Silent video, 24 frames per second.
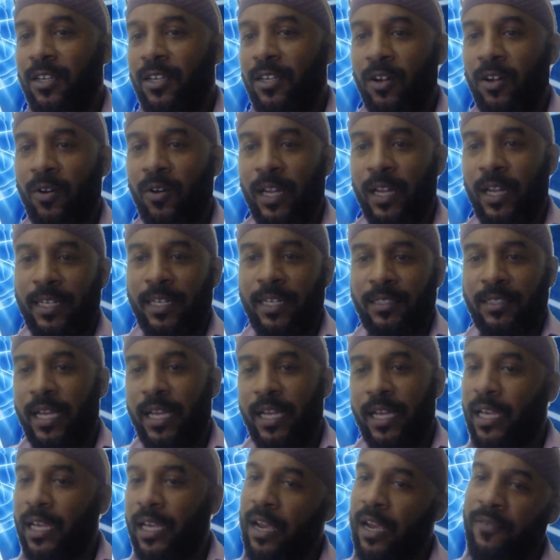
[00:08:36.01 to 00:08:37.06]
us take
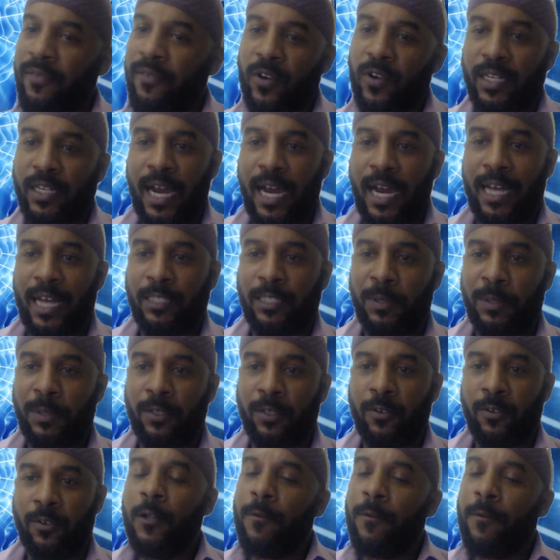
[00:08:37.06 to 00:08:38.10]
care of you at the hospital.
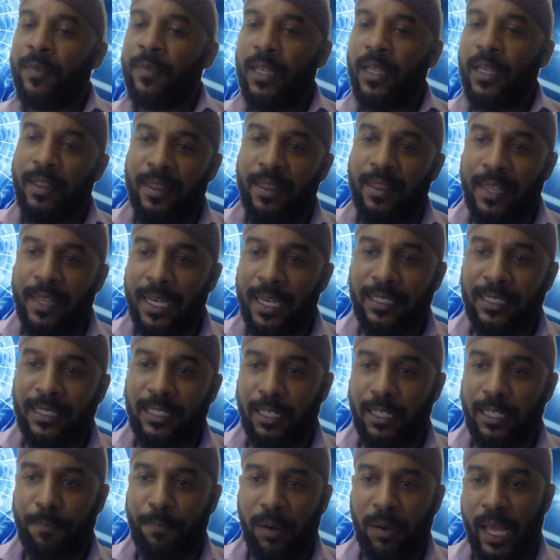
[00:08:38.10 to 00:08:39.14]
This
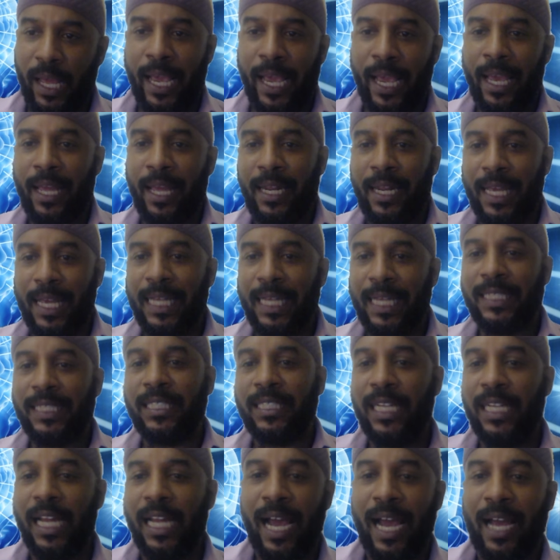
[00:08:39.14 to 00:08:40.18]
plan is
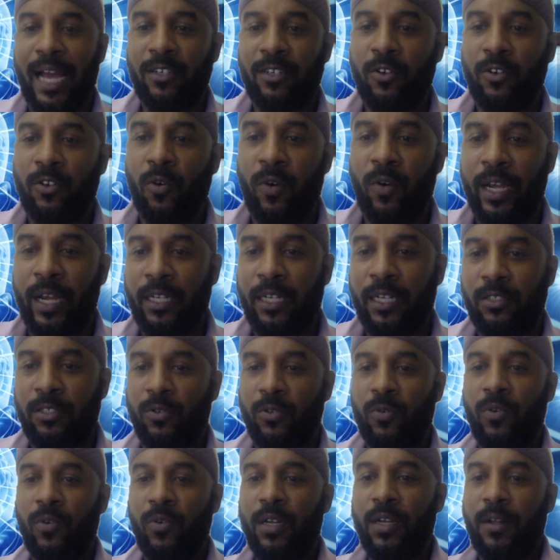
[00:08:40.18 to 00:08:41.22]
not going
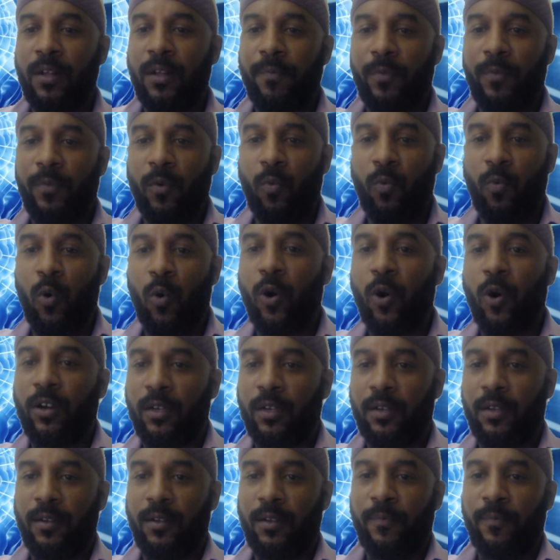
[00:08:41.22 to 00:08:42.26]
to work
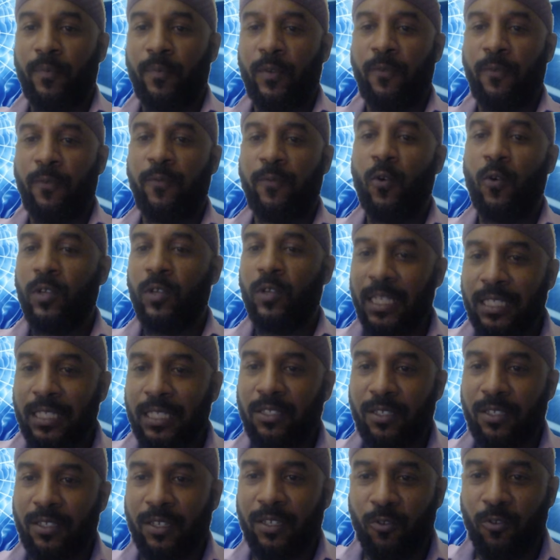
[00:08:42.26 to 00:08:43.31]
for this
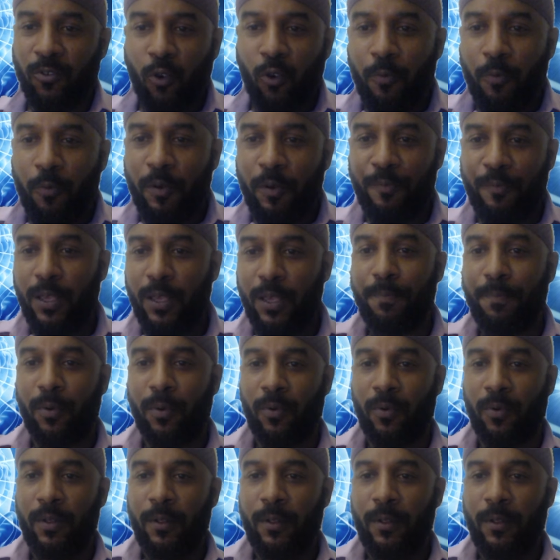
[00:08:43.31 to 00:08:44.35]
group of people.
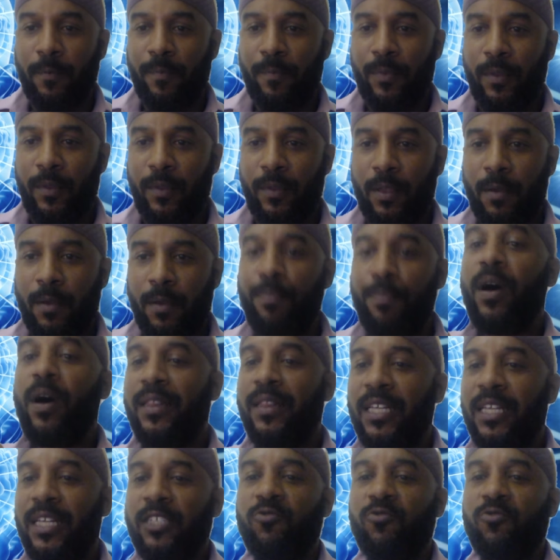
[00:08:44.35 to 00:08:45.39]
But
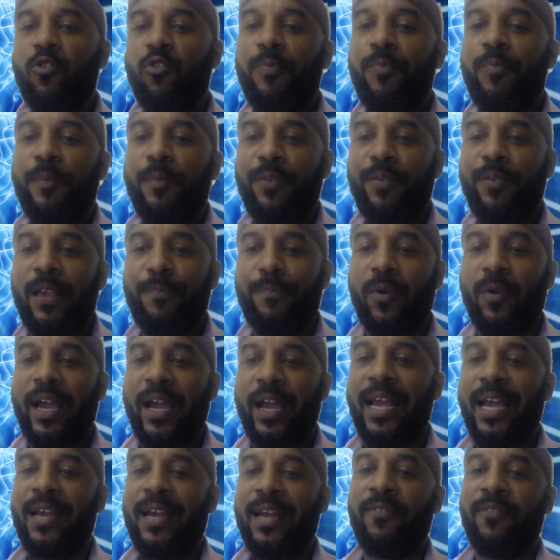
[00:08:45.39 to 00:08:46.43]
this group of people
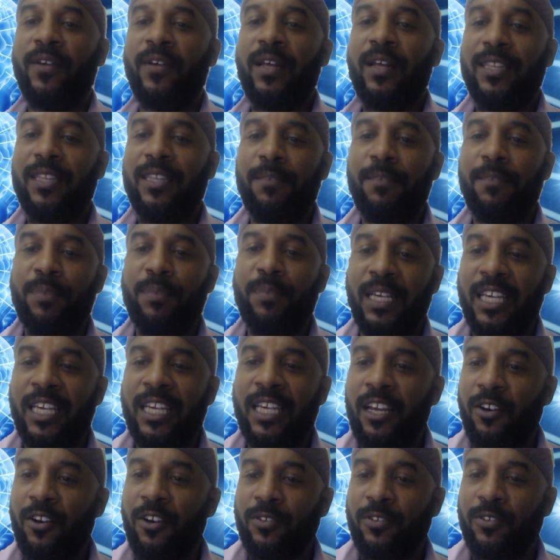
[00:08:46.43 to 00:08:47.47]
have the
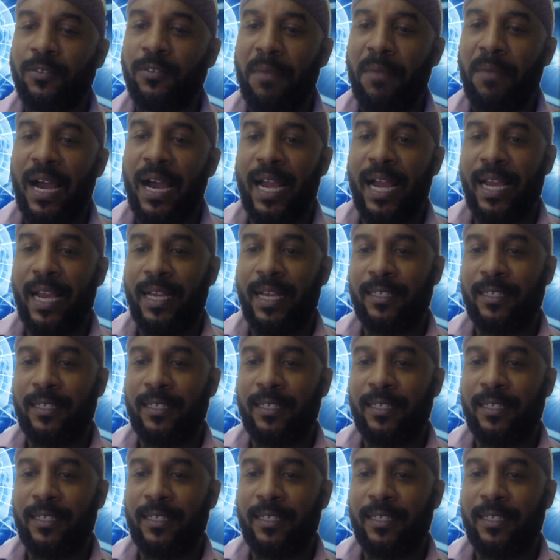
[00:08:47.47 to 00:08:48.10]
beginner's mind.